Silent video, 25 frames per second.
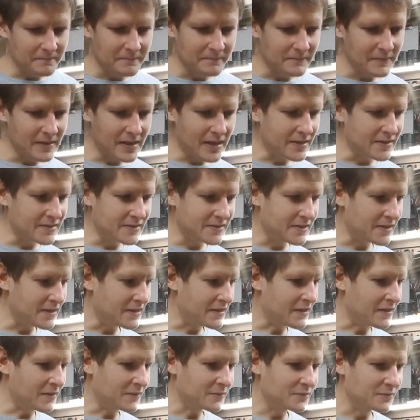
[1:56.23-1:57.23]
let's say
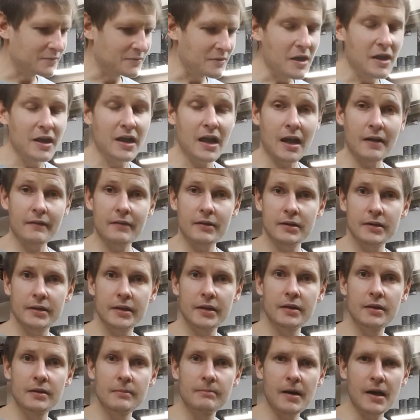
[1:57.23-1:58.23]
covered
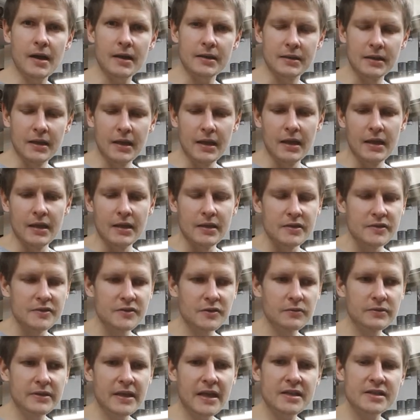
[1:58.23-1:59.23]
in mud.
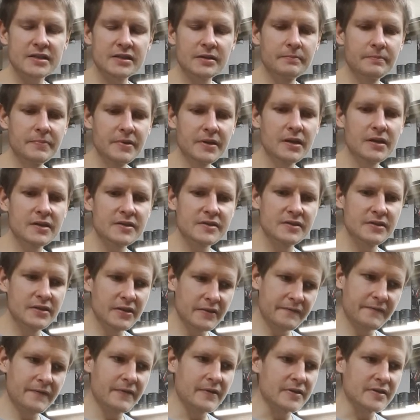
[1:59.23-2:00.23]
So that's the biggest
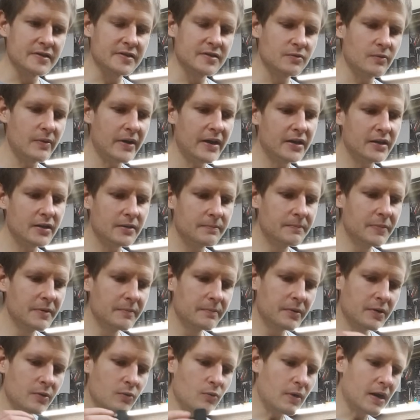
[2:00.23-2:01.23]
difference. When
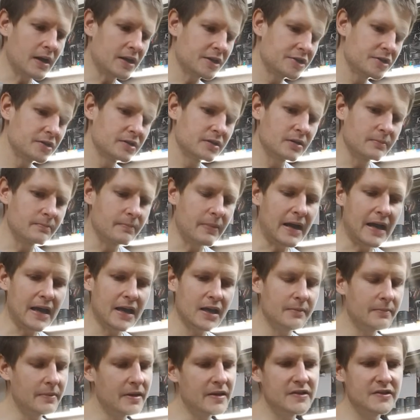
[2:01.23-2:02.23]
people washing the
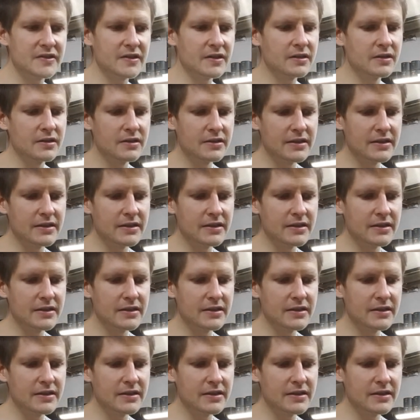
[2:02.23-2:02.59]
bike, basically